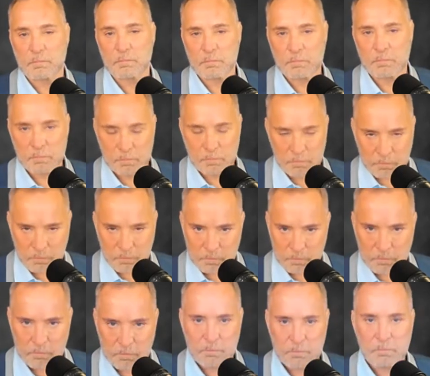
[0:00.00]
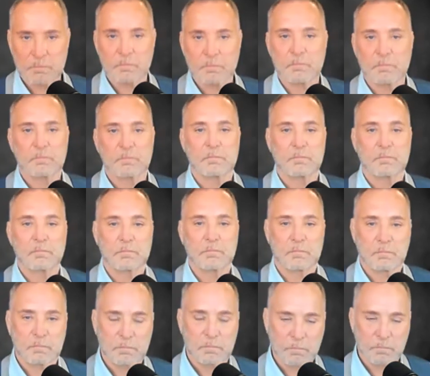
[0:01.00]

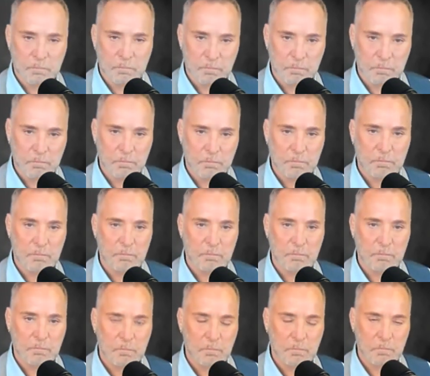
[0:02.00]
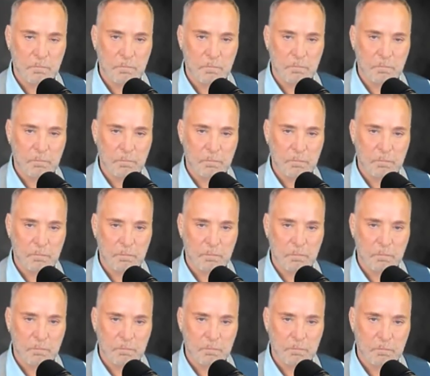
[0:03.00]

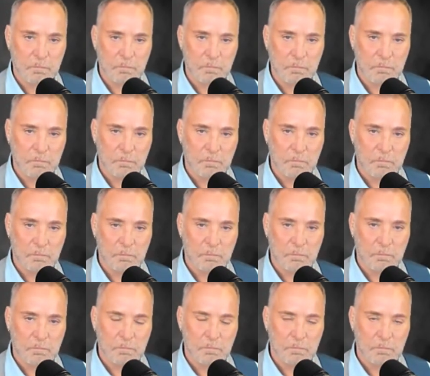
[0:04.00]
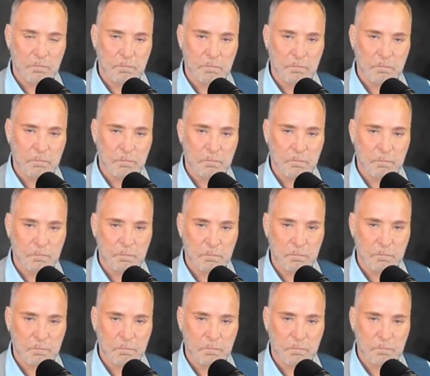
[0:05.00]

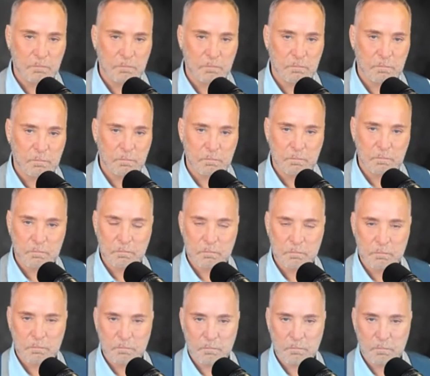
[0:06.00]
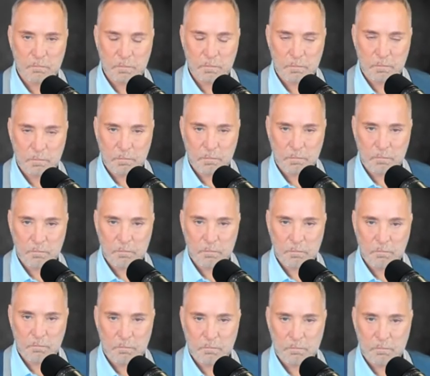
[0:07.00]
No words are spoken by the person on screen.